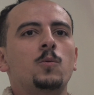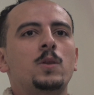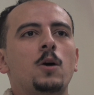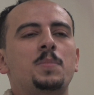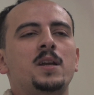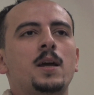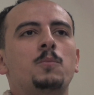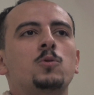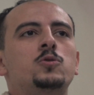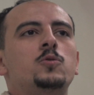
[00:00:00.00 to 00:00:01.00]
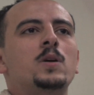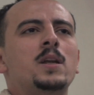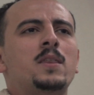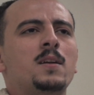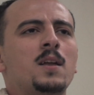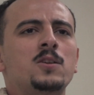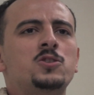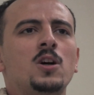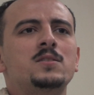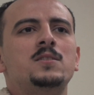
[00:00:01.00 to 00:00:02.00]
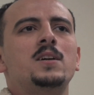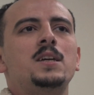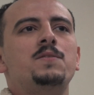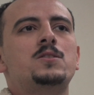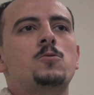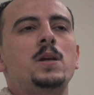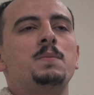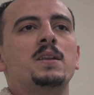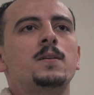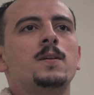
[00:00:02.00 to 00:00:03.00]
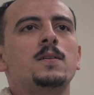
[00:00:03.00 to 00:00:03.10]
without being able to do anything, and the child is not even screaming.